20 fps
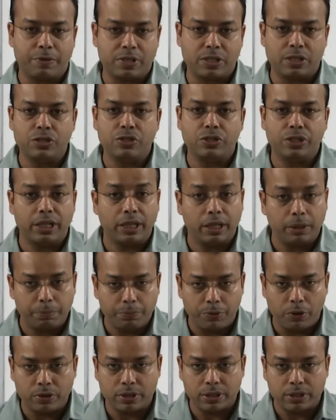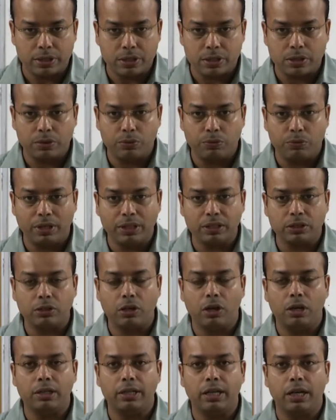engineering process. One is
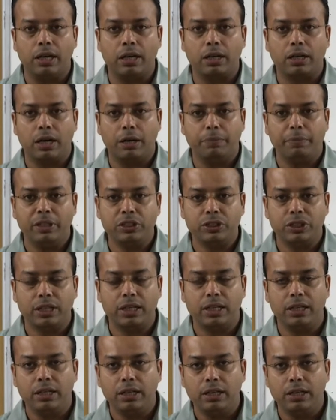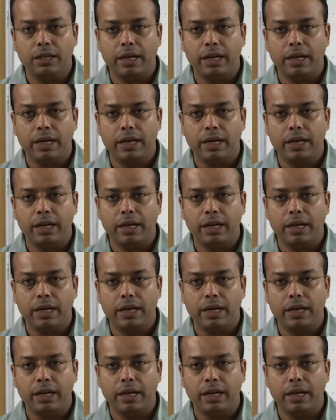called the conventional,